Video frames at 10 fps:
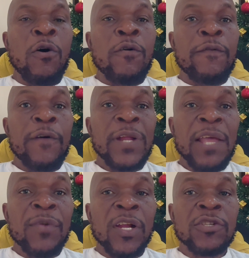Further
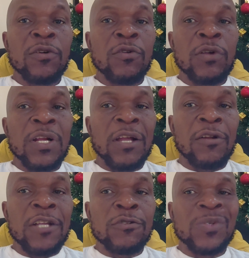immigration
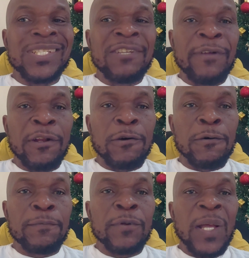regulation
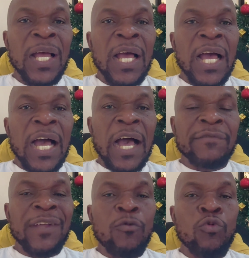developed
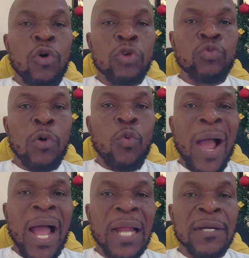after World War
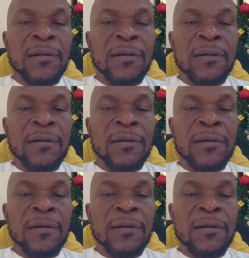I.